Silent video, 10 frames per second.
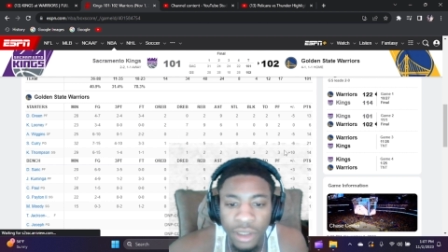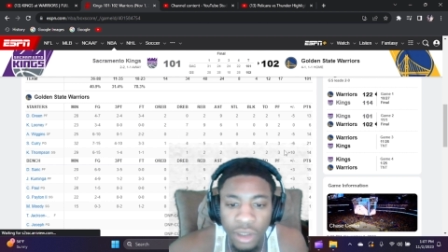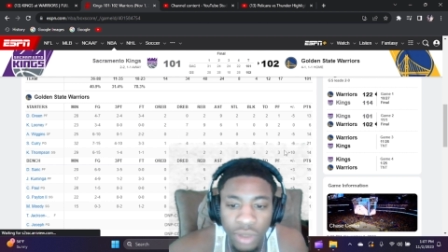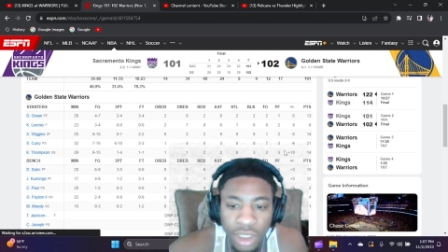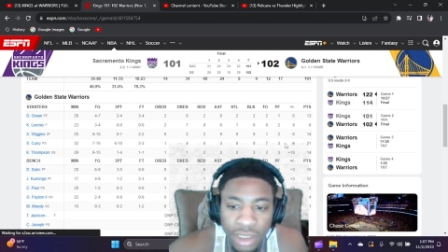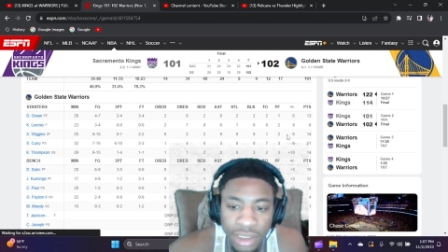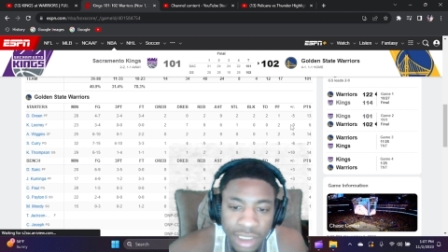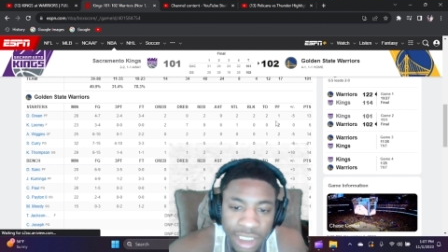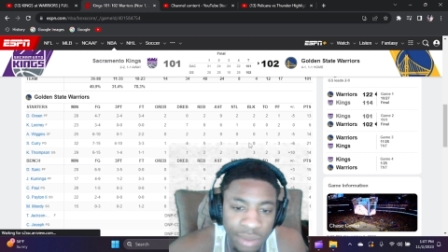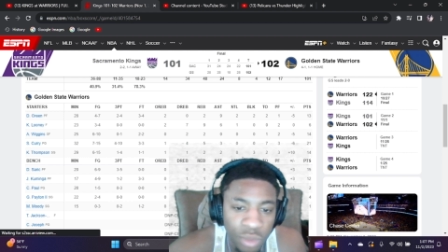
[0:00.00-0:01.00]
Looney,
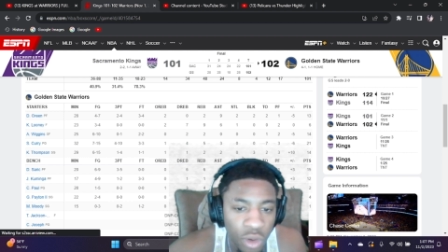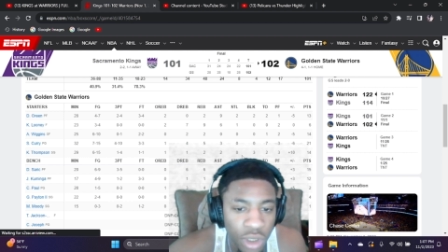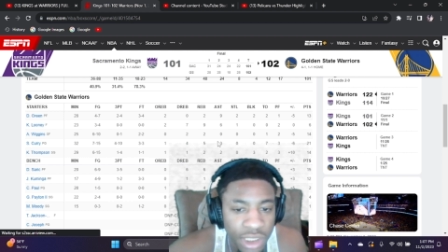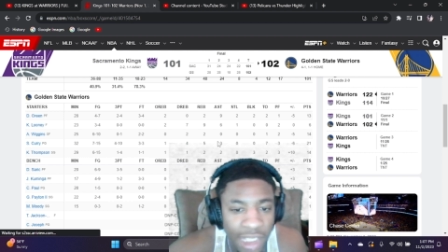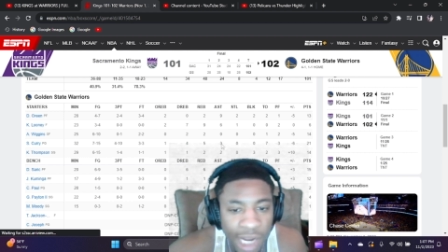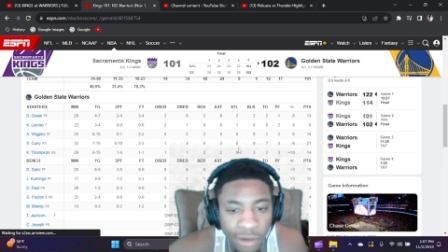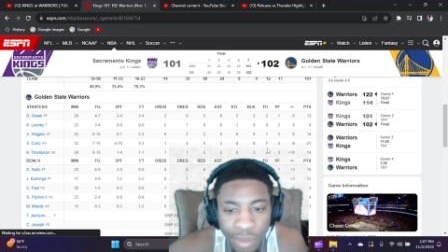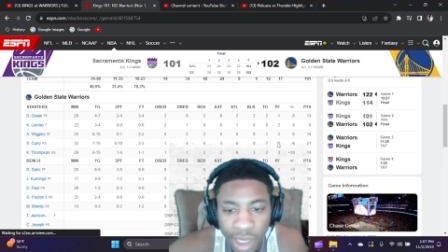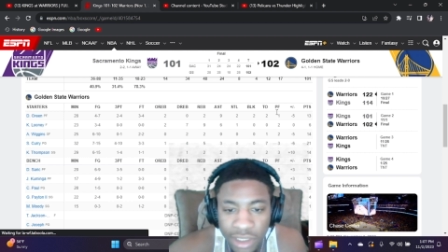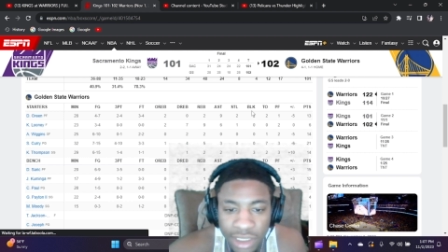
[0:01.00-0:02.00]
6 boards, 9
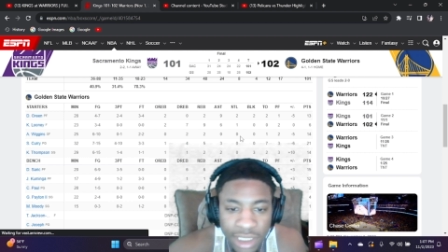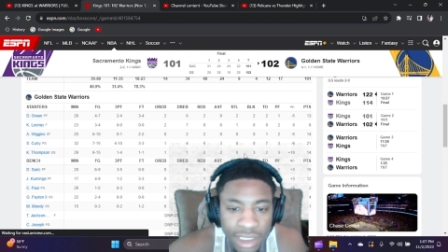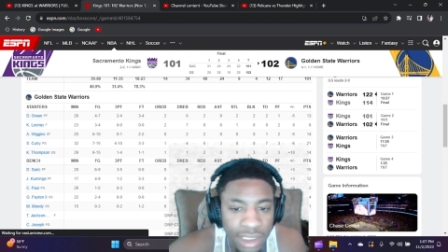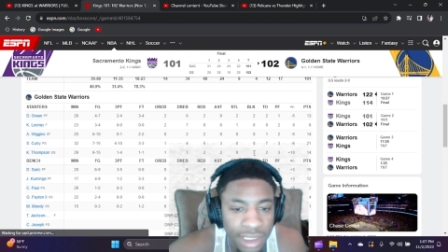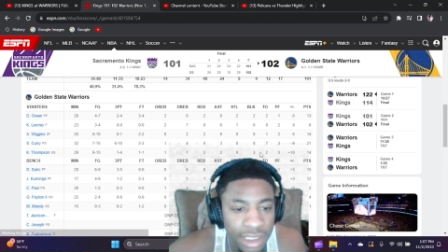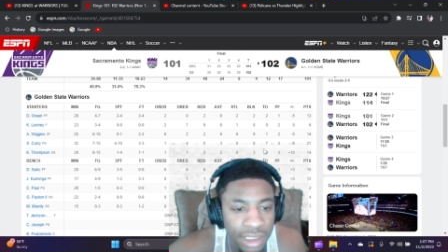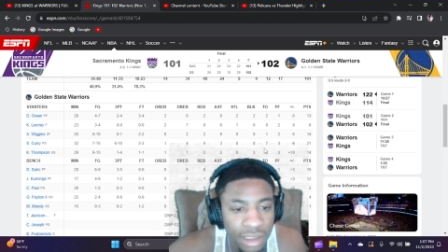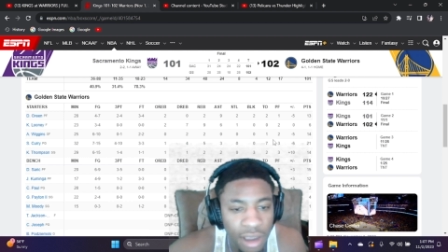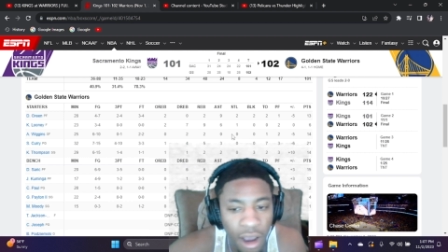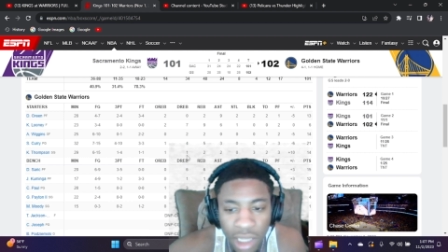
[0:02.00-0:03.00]
rebounds, 6
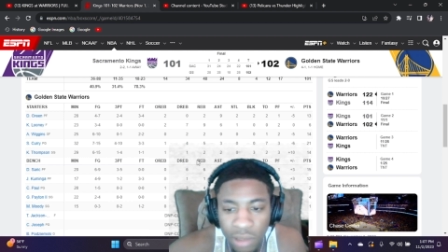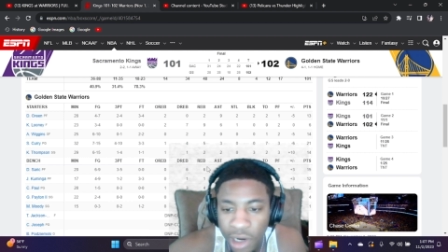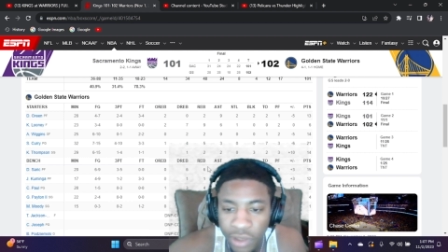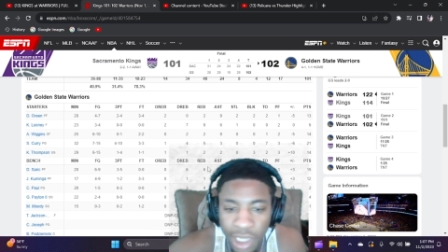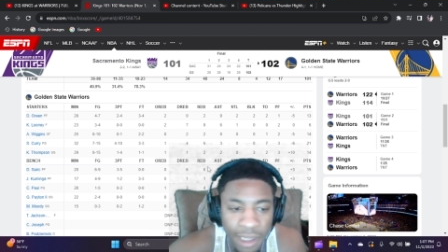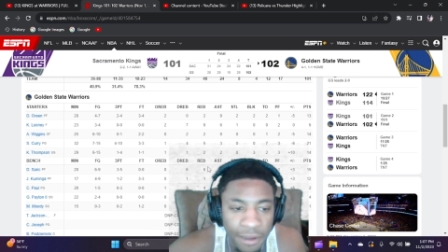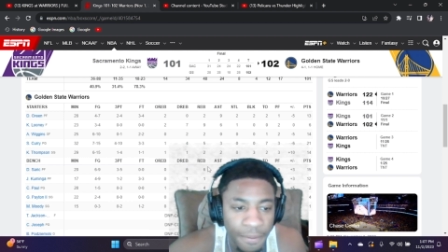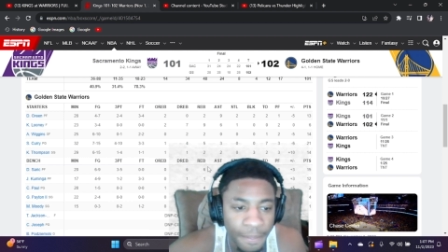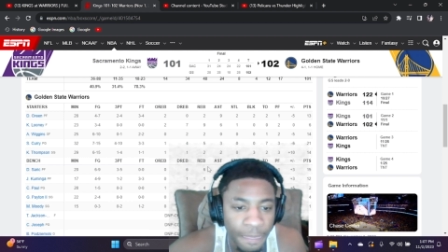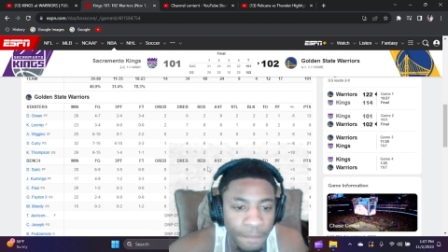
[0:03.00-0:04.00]
assists. All-around game.